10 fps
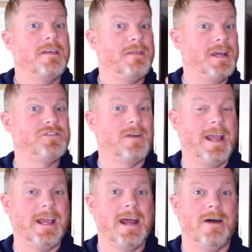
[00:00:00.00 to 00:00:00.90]
thanks for
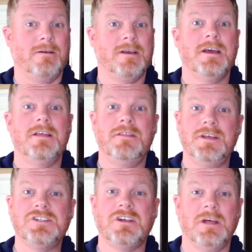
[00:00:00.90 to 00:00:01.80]
hanging out.
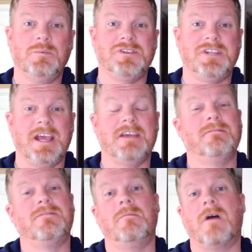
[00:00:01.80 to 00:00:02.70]
This clip was taken
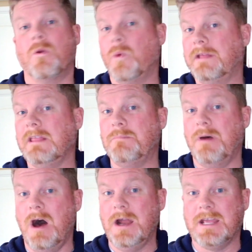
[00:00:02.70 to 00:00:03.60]
from our weekly
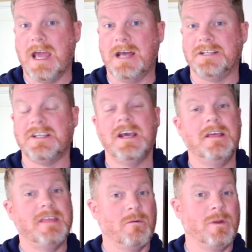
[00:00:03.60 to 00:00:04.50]
podcast
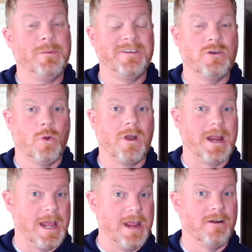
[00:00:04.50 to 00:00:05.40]
that we record
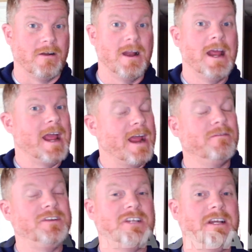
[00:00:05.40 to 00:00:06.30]
here
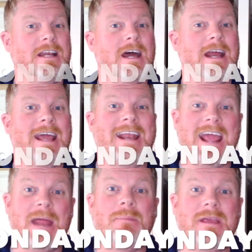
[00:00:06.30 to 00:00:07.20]
every Sunday night at
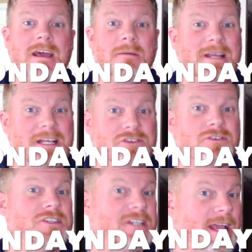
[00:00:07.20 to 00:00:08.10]
8 p.m.
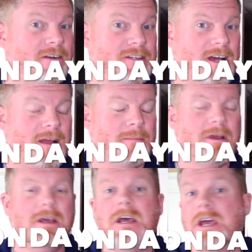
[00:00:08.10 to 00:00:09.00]
Eastern Standard Time.
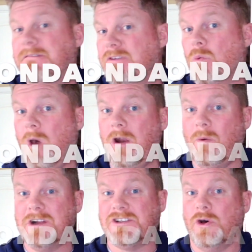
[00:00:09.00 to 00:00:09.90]
If you want to
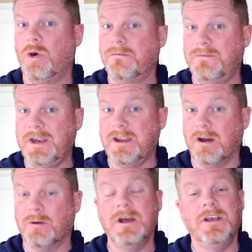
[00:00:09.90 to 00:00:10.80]
watch the whole
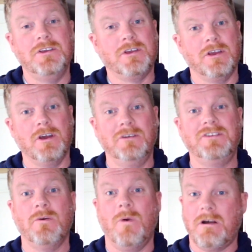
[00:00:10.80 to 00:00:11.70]
video, you can go to
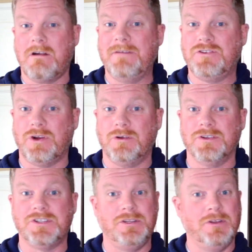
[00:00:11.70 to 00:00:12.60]
the Watercraft
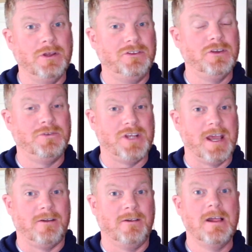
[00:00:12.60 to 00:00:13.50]
Journal's YouTube
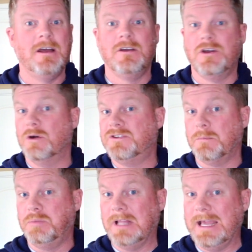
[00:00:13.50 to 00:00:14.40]
channel, go to
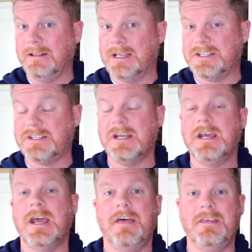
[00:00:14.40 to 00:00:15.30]
playlists,
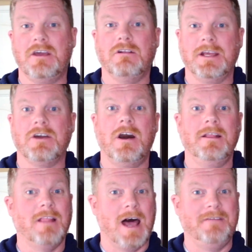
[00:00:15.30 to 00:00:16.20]
and then click on
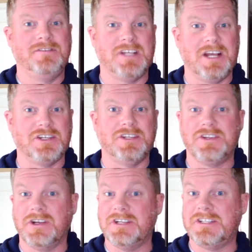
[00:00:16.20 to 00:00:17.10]
live sessions. You're
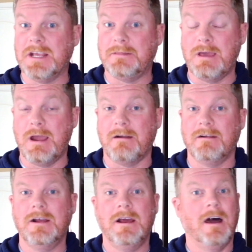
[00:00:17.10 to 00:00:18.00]
going to see it there.
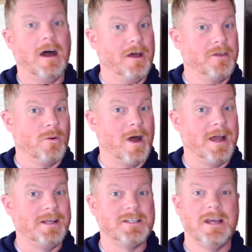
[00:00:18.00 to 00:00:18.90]

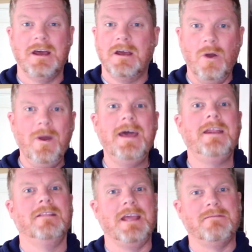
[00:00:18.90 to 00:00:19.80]
Otherwise, go ahead
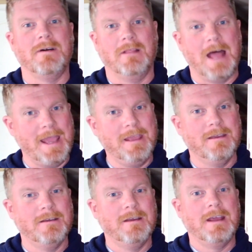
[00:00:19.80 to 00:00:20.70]
and leave a
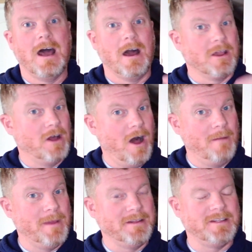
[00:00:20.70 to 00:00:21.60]
like, a
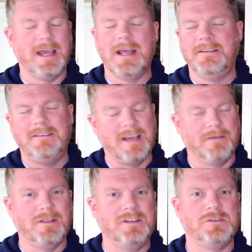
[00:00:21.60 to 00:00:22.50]
comment, and
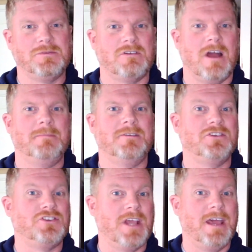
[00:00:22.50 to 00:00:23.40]
definitely subscribe to the
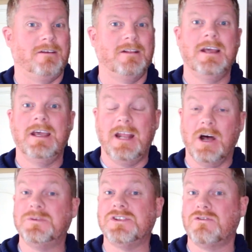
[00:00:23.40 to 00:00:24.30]
channel. It
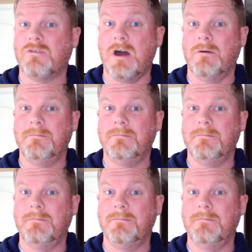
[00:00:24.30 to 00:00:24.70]
helps us grow.